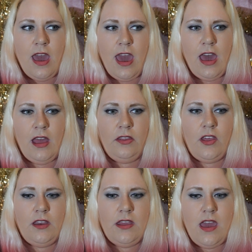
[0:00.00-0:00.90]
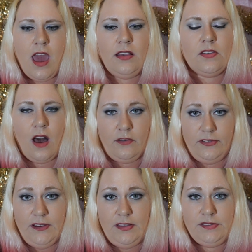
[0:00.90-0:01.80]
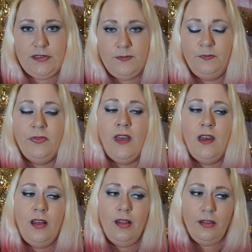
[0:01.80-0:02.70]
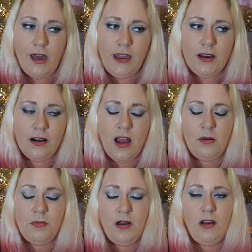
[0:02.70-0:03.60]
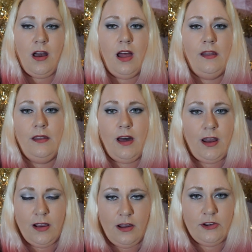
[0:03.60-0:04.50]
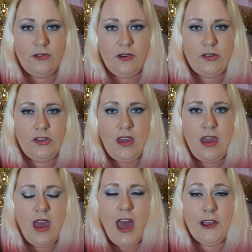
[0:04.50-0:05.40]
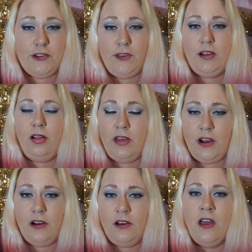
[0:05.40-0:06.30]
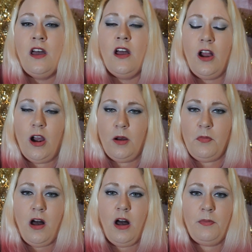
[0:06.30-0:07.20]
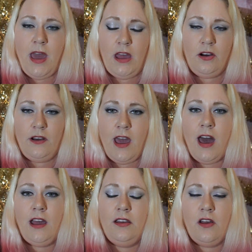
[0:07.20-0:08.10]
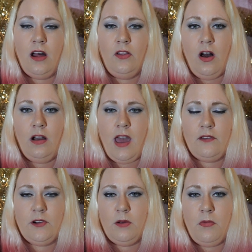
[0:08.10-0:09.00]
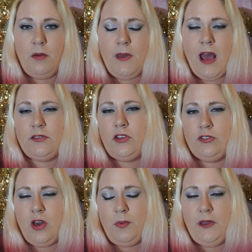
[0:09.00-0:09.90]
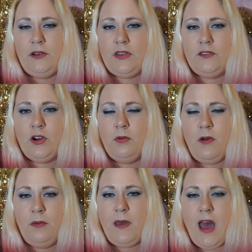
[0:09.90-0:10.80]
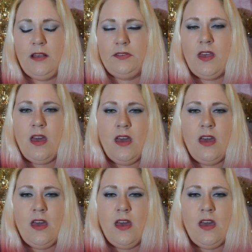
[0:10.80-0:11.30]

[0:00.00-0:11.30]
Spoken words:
And the DA's office later, among a lot of controversy, actually cleared her mom and her dad not long after her mom passed, just a couple years after her mom passed,